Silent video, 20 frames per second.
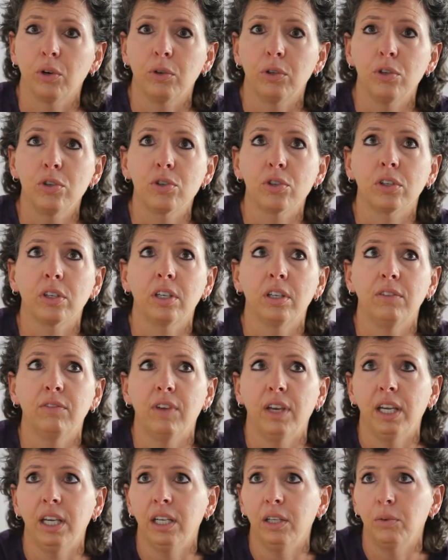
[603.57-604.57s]
usually
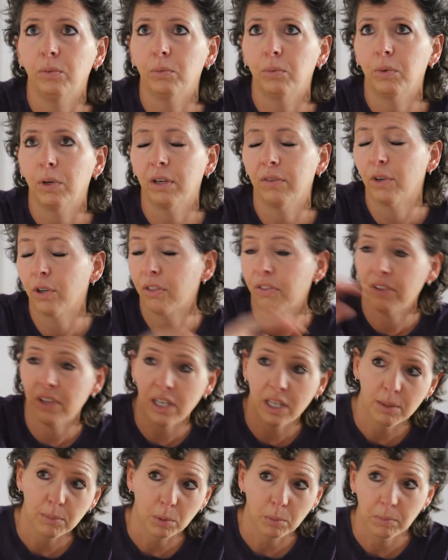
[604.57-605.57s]
conveying whatever
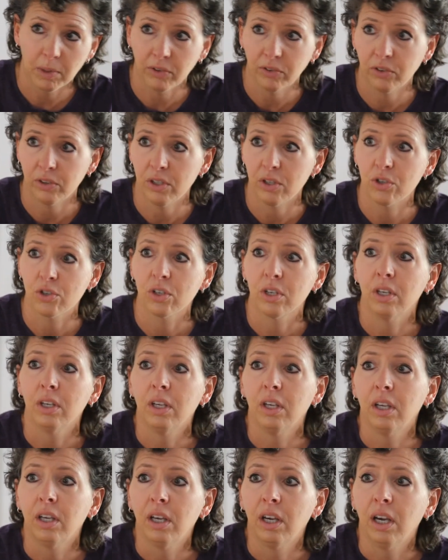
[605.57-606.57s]
theme or message
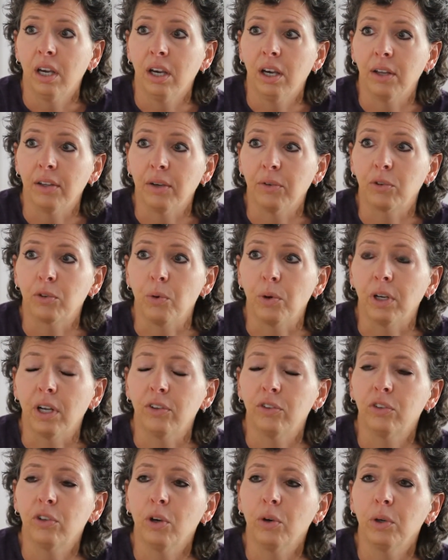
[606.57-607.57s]
that was going
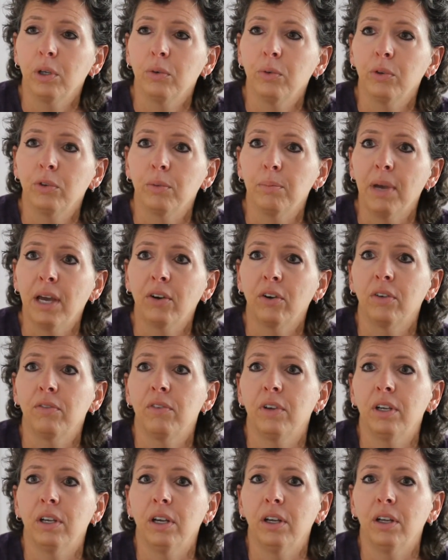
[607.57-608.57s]
on. So it was a
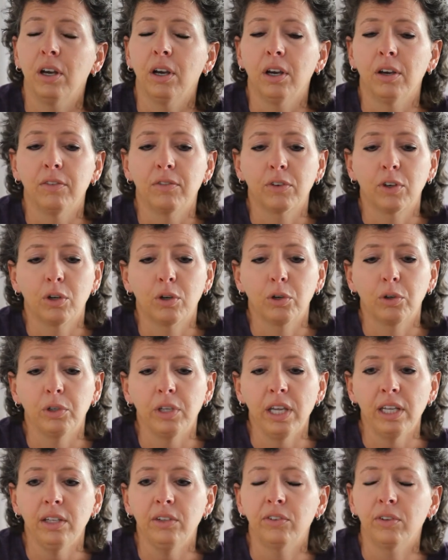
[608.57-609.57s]
matter of
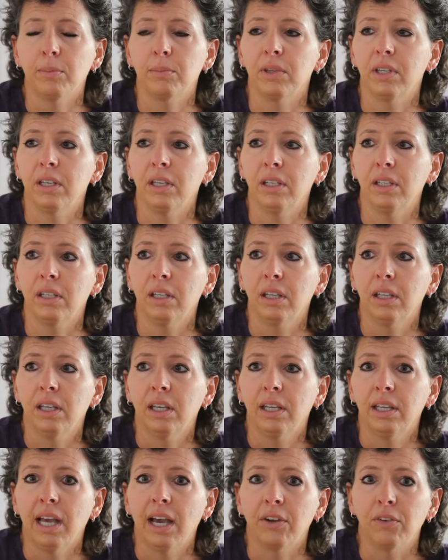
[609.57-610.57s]
creating something
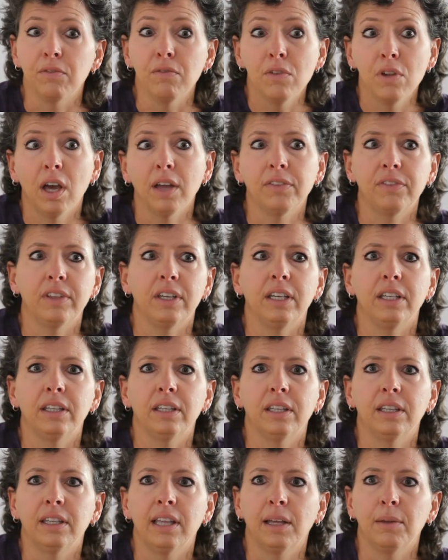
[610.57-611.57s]
out of nothing
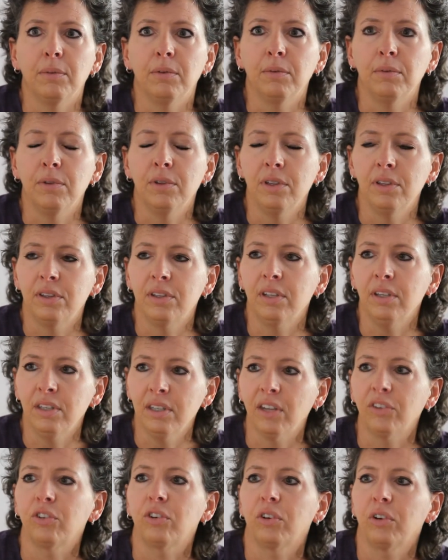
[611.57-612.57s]
that didn't
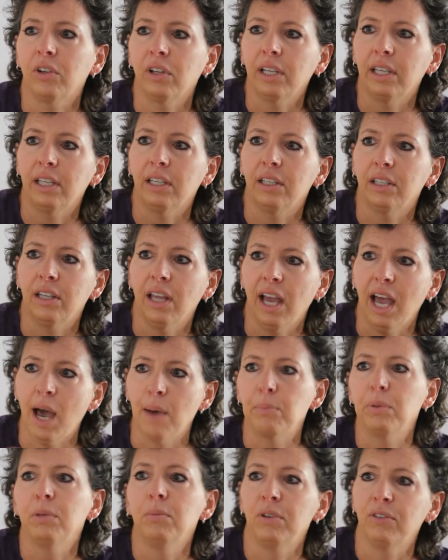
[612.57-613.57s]
necessarily
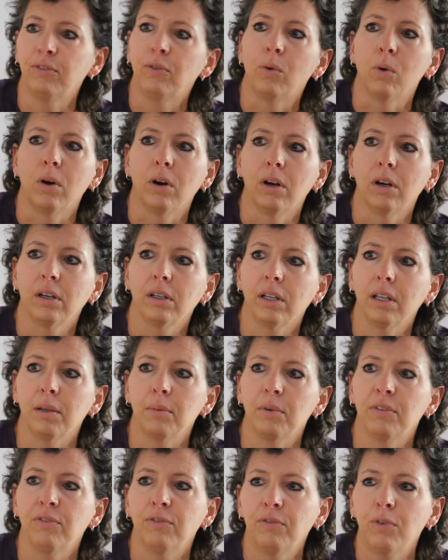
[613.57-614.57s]
happen before.
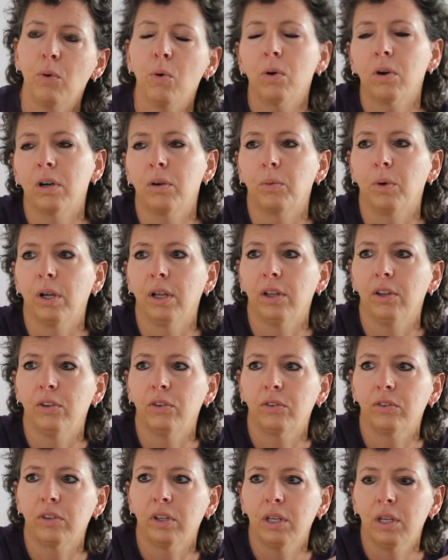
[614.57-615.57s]
Like before, it
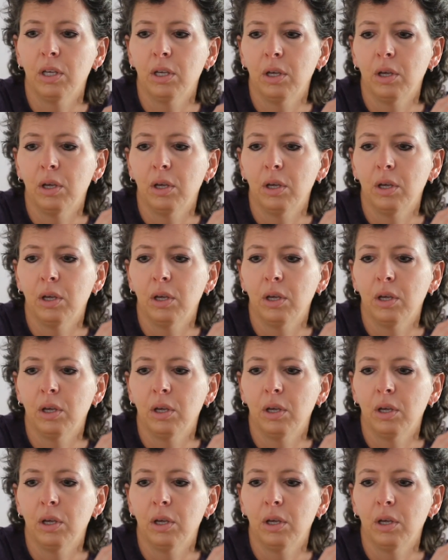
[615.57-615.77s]
was